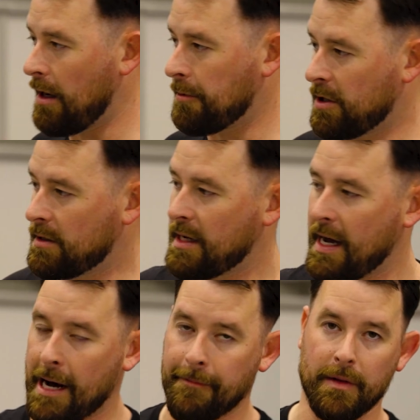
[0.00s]
options
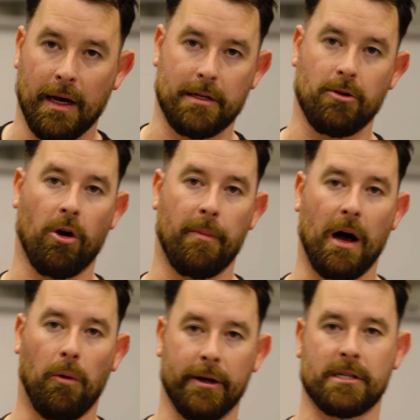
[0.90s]
here and talk
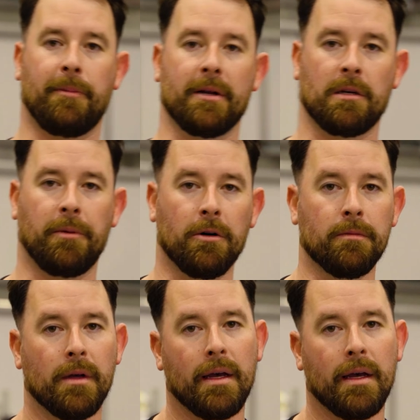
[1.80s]
about what's possible,